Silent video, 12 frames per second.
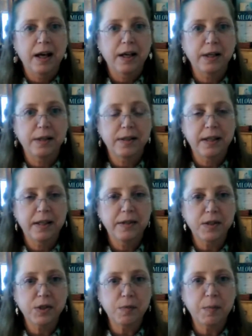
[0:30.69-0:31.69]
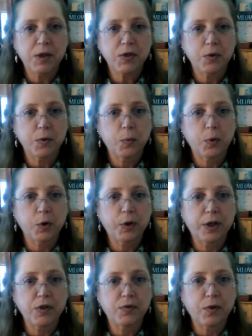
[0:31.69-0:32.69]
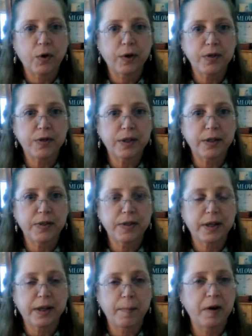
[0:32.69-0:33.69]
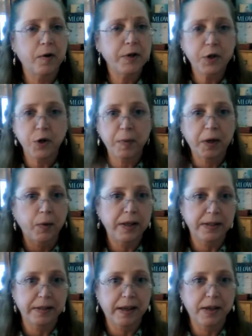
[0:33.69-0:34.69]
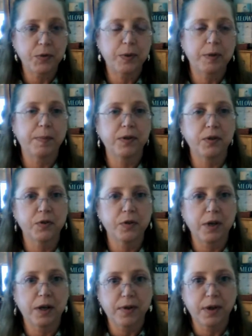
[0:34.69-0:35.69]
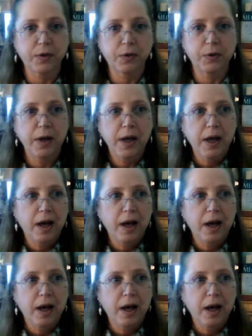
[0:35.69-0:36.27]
end of the semester work as far as things like, I mean, I already turned my grades in last week, but there's a lot of other